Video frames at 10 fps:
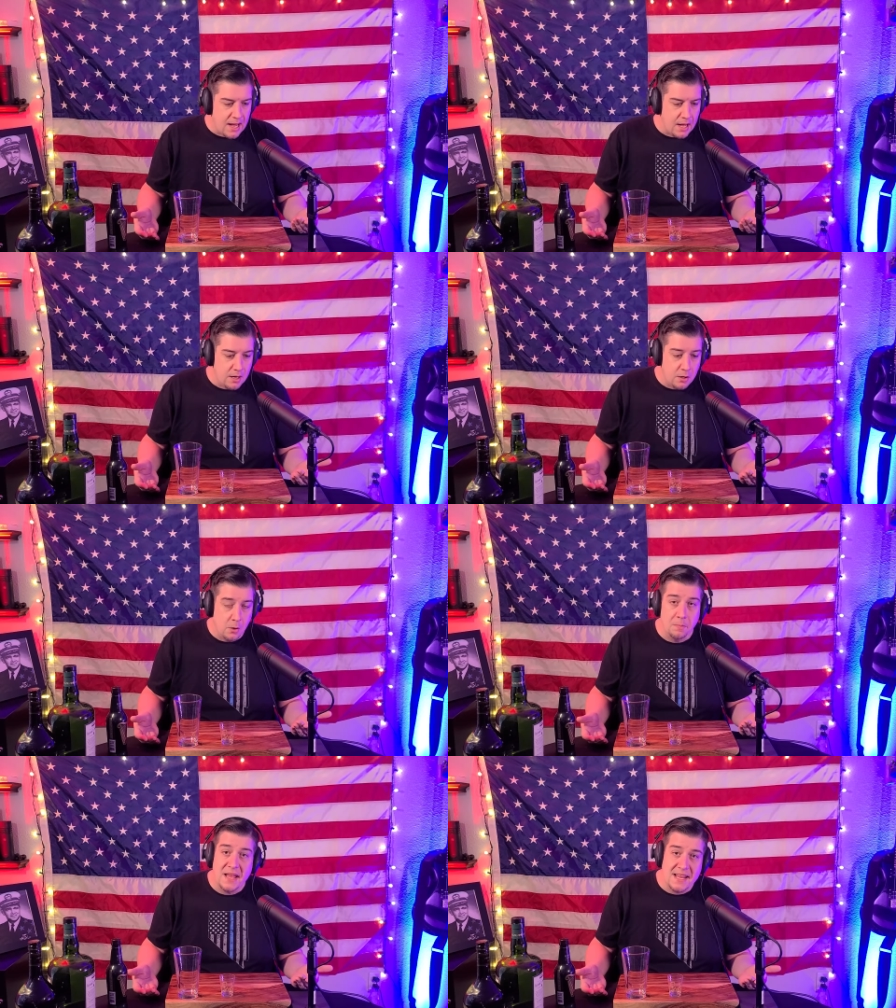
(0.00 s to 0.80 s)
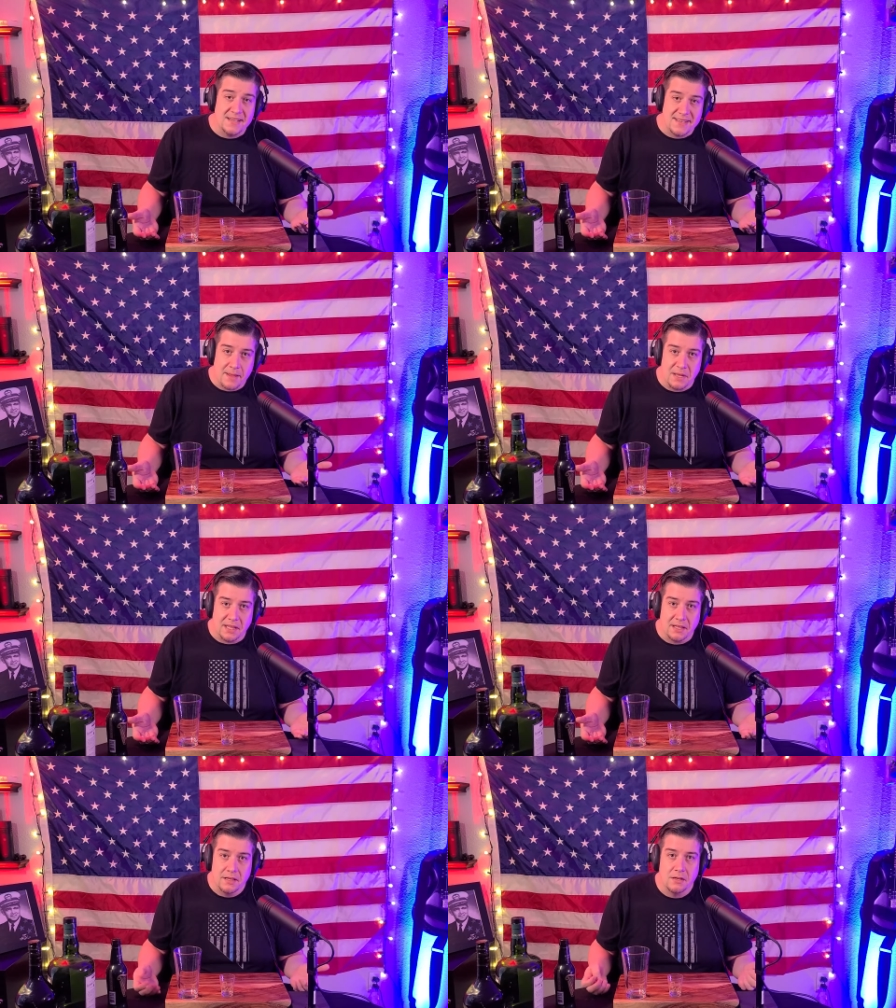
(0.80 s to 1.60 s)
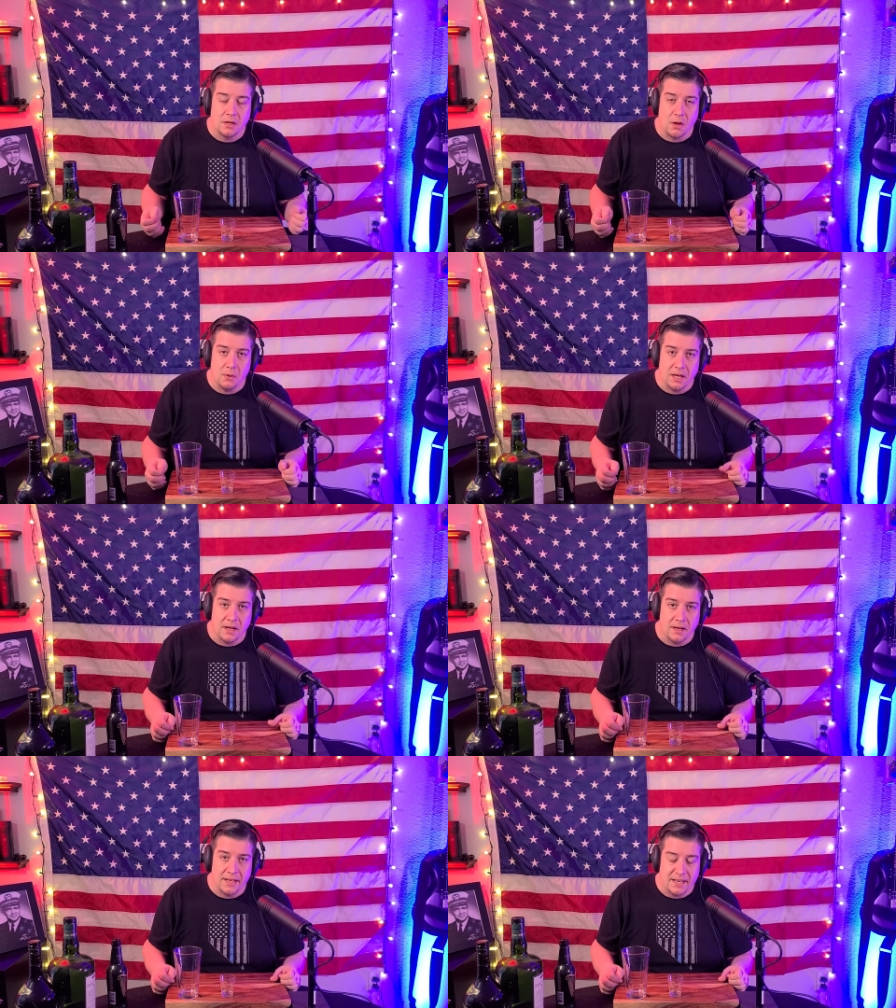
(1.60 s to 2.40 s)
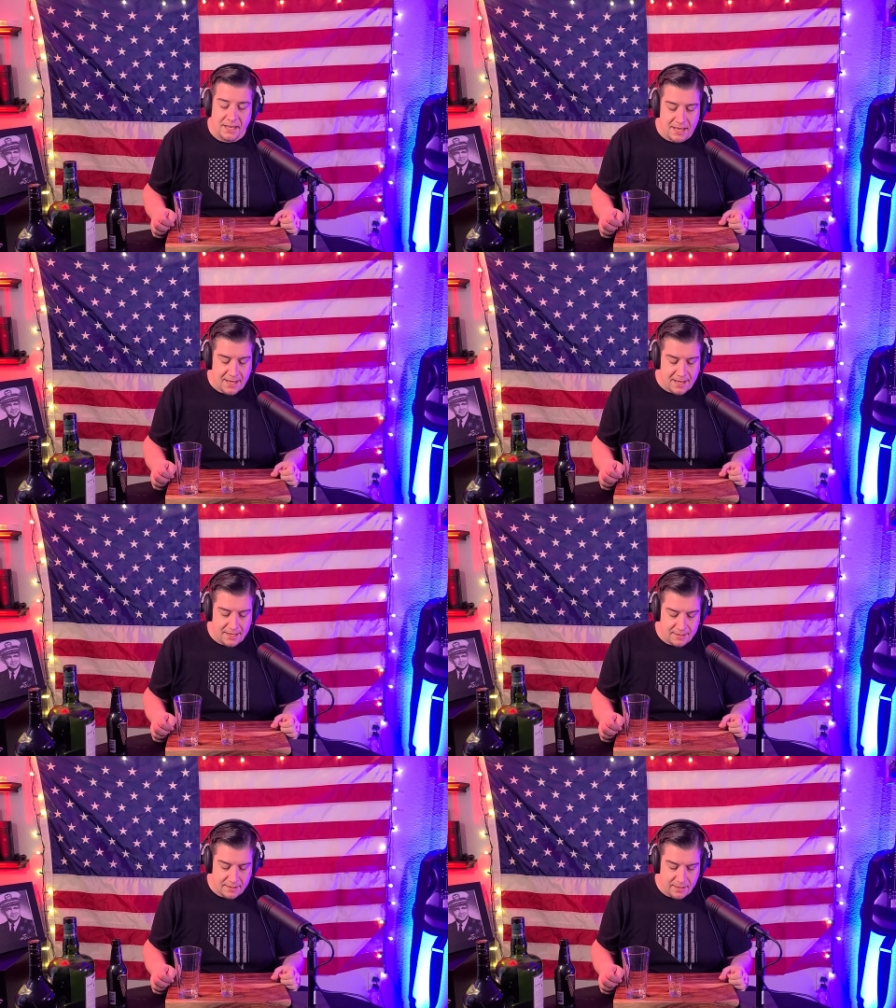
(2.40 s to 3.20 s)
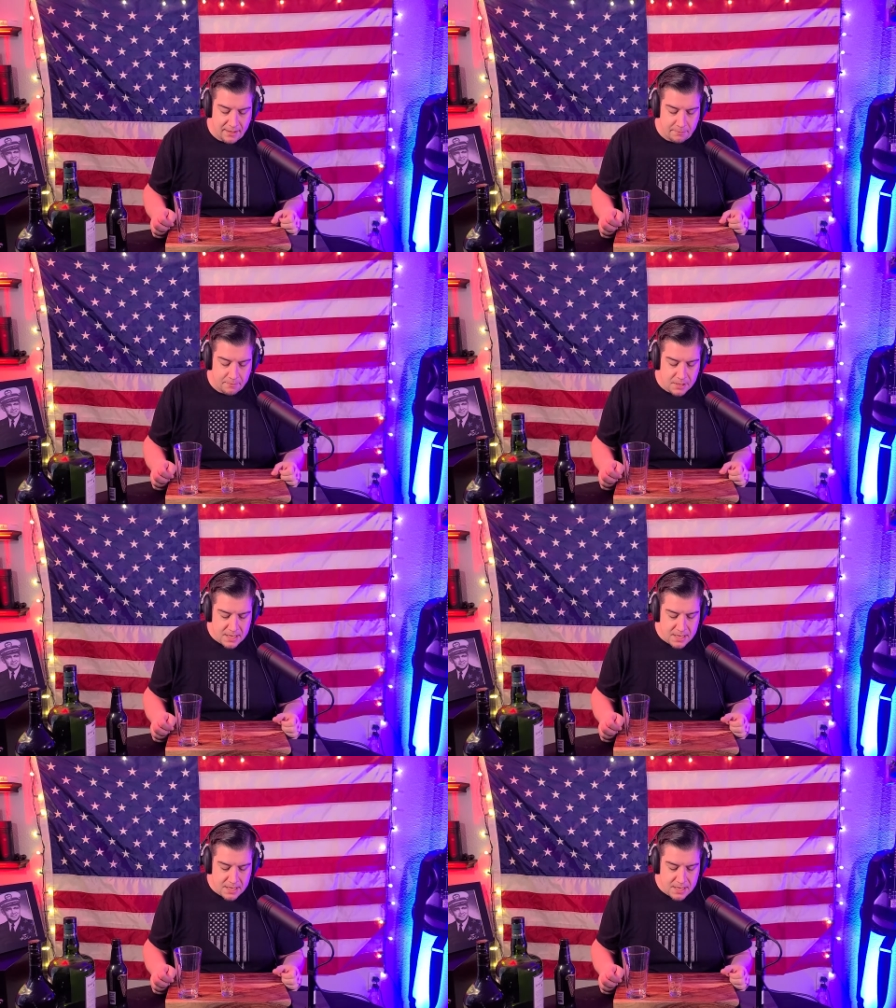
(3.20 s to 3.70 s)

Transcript: I don't know, pandemic going on, and uh,